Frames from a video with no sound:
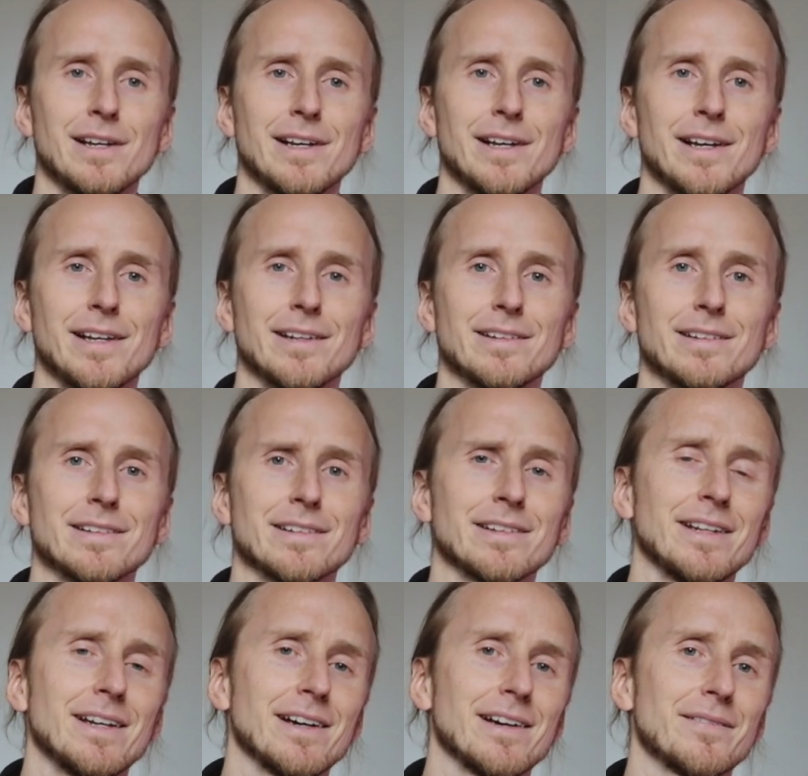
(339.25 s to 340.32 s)
And
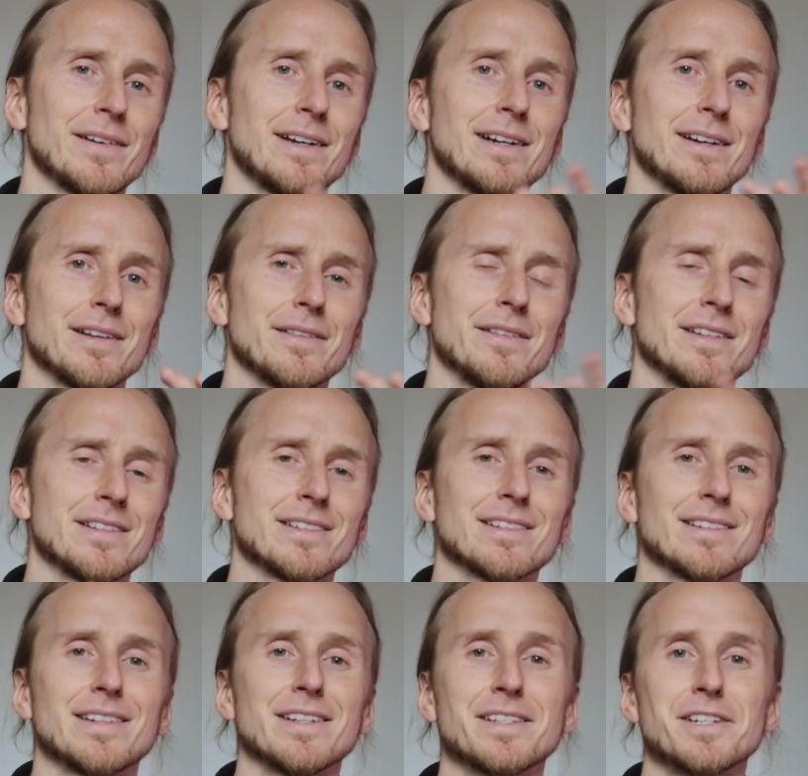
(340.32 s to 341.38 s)
yeah, this
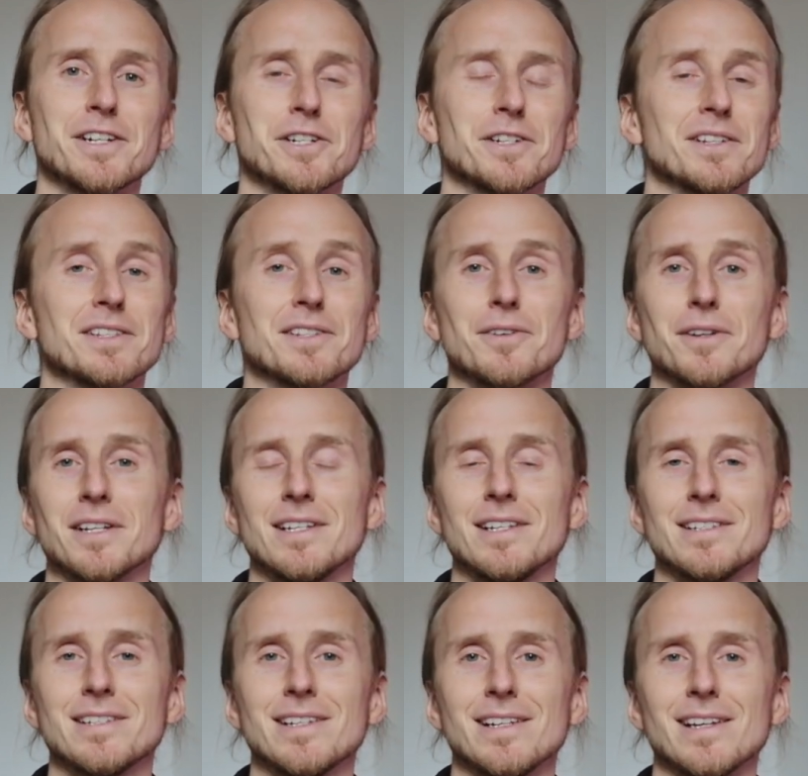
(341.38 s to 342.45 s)
decision is not
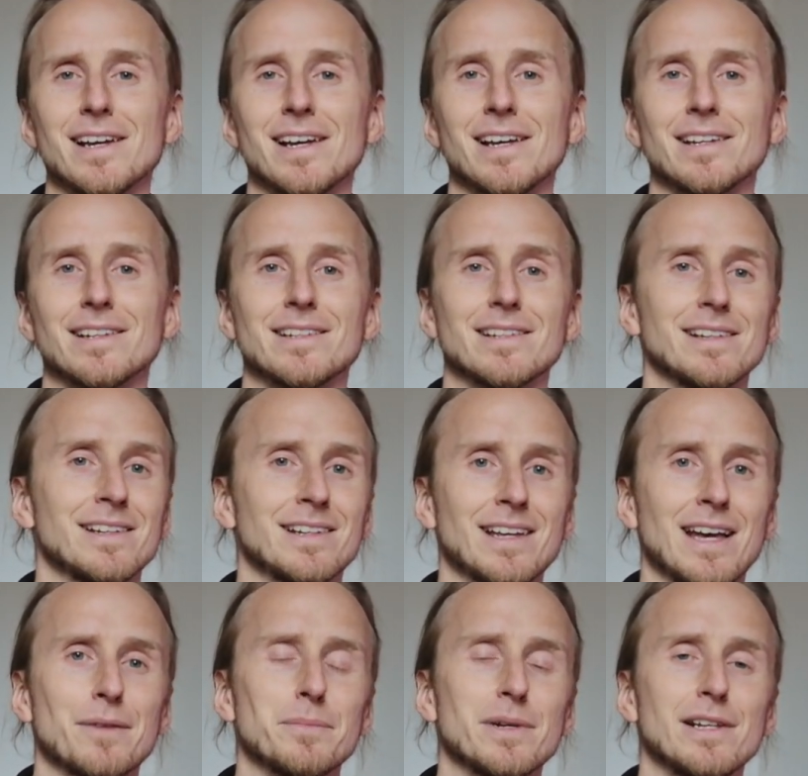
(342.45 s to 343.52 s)
easy and it
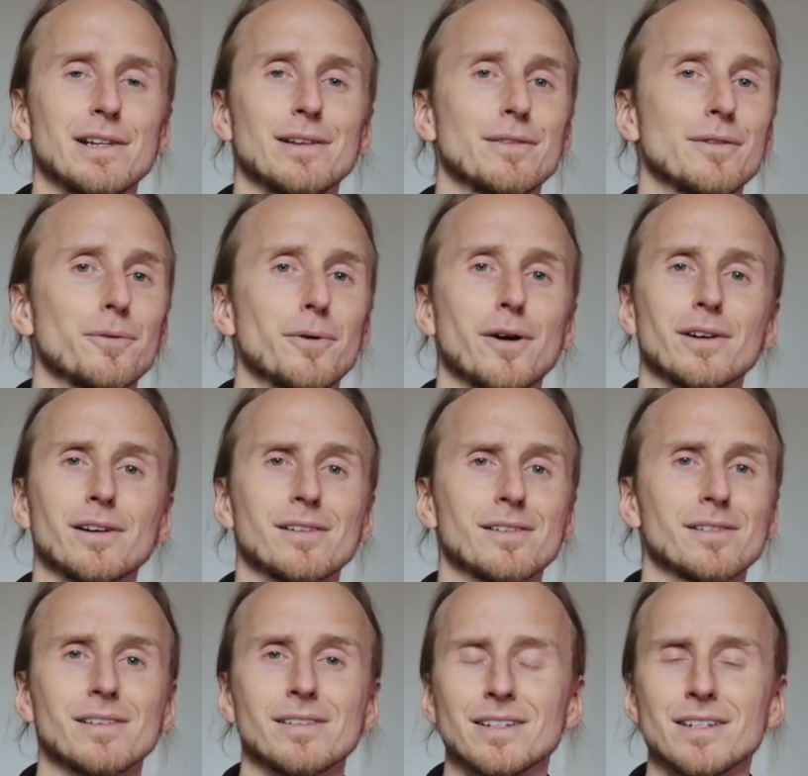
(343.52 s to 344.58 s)
can be the wrong
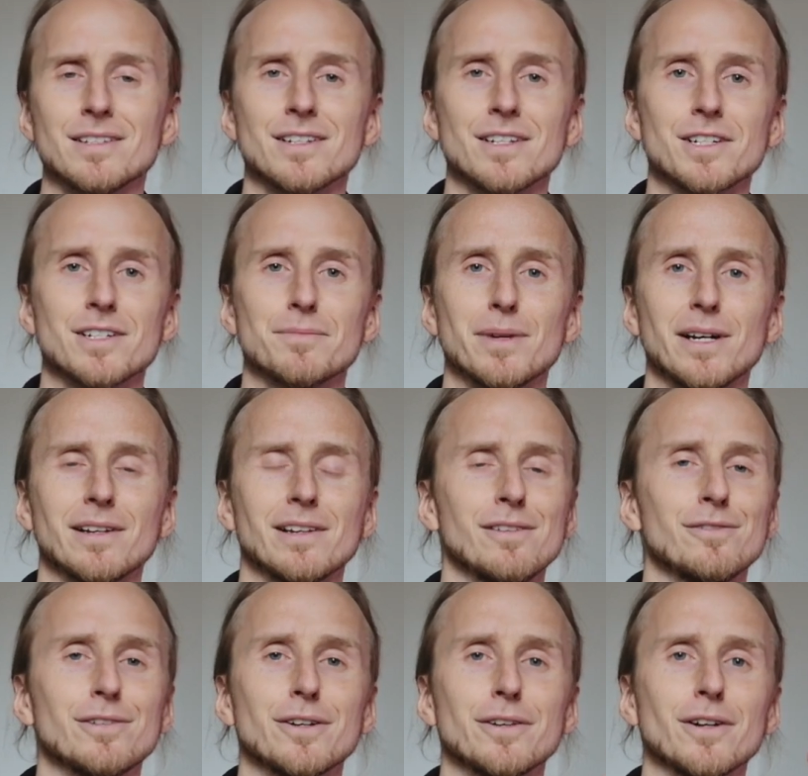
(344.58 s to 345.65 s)
decision, but
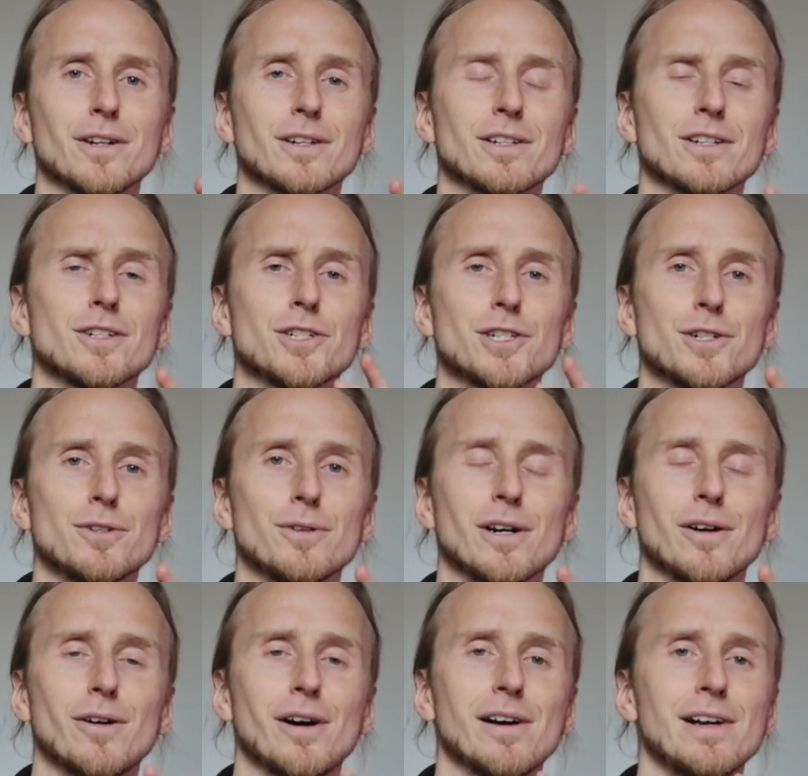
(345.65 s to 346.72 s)
if you're not sure
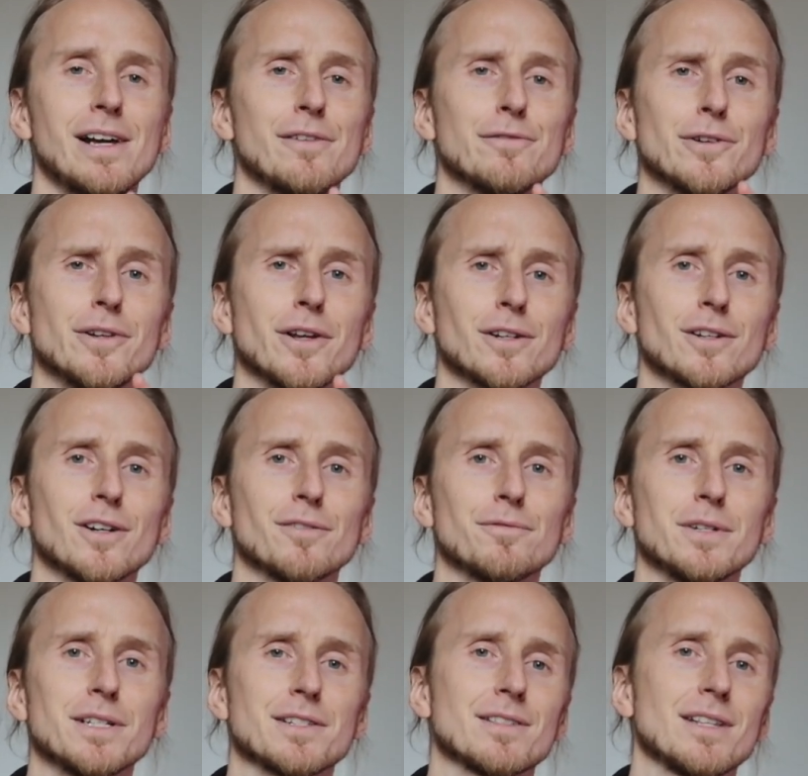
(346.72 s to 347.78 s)
or if you're not
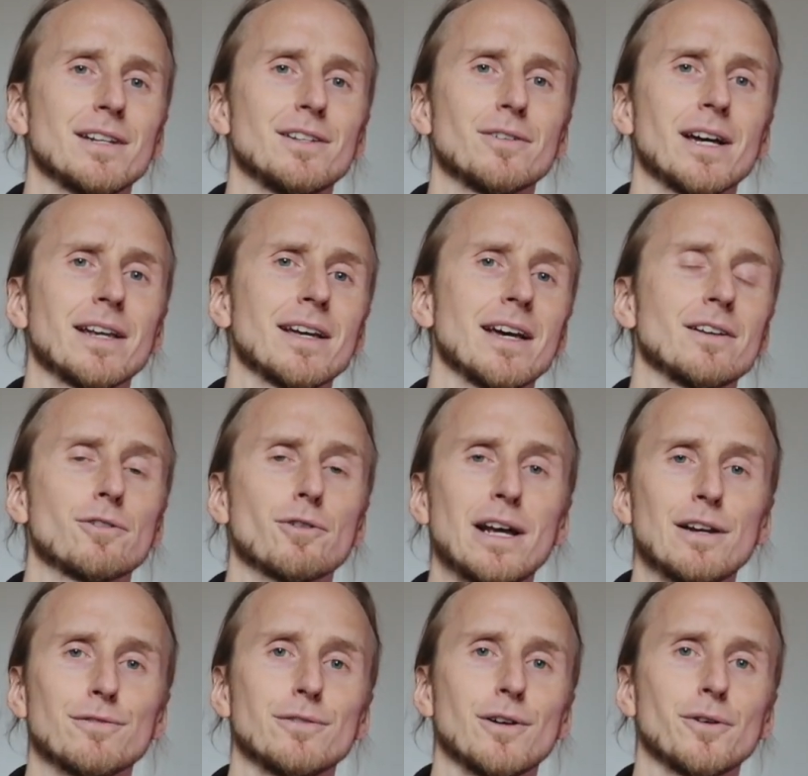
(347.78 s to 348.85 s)
convinced that you can get a
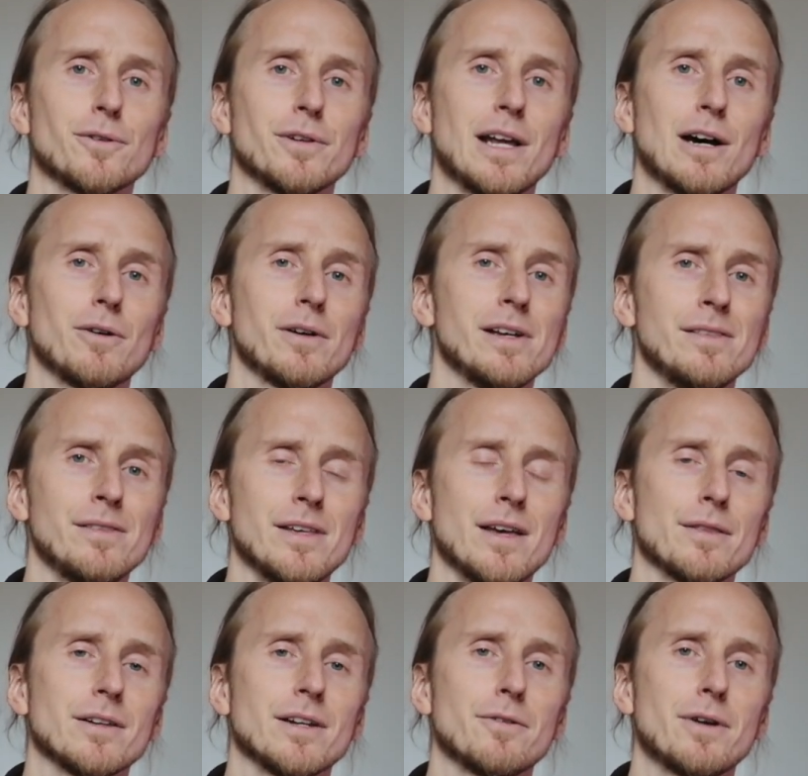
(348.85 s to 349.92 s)
great photo now in the
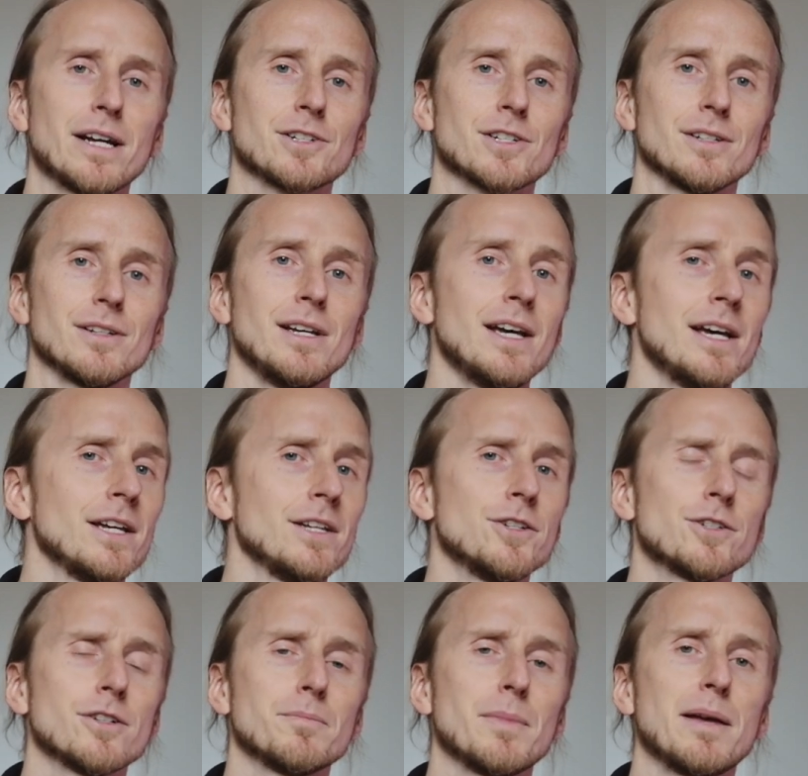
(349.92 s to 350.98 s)
other direction, you
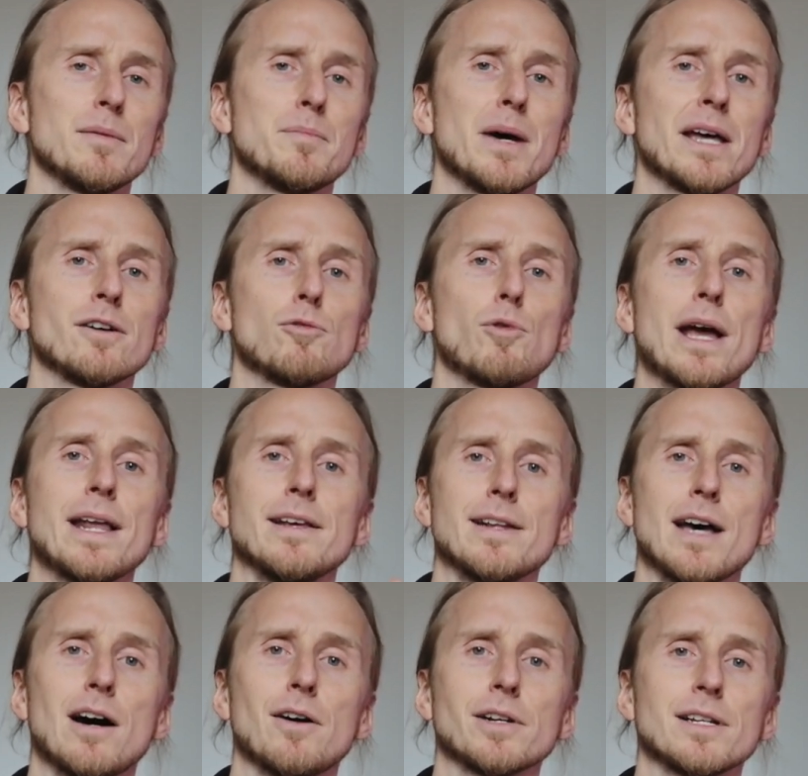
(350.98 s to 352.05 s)
should maybe better wait
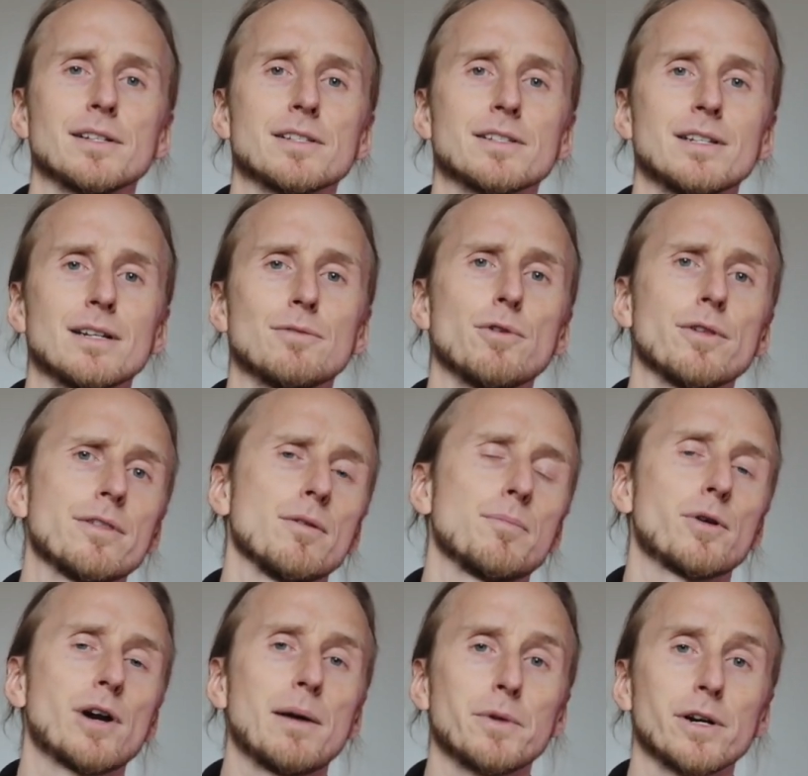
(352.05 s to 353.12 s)
it out and stick with your
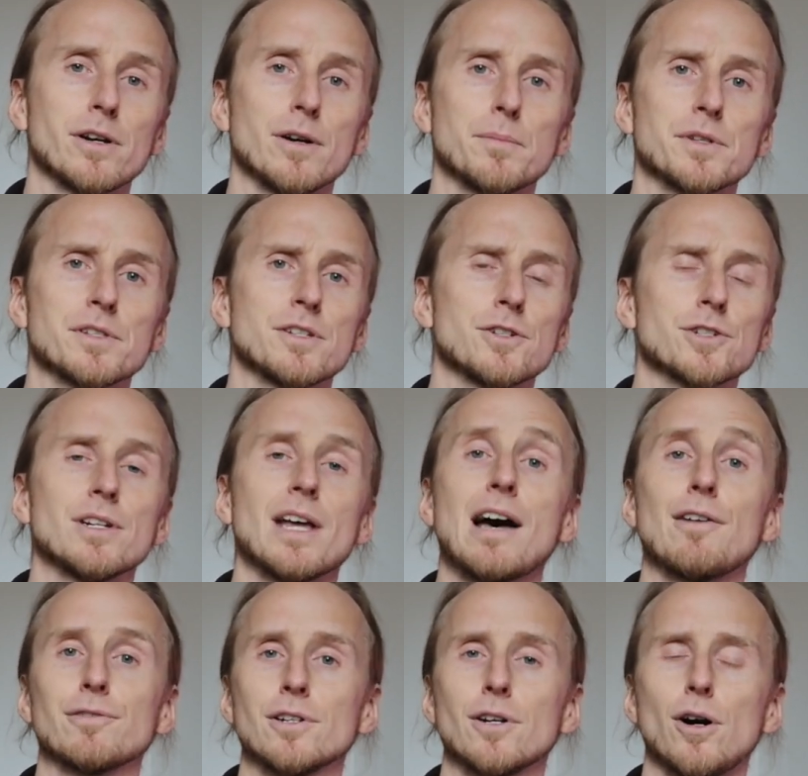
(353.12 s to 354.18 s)
primary composition
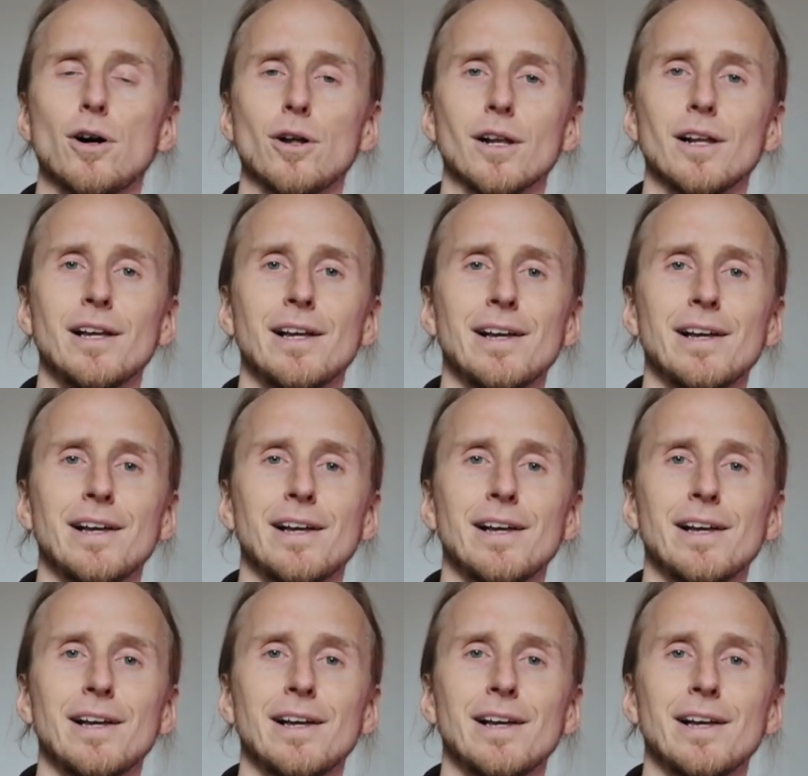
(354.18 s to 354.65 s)
after all.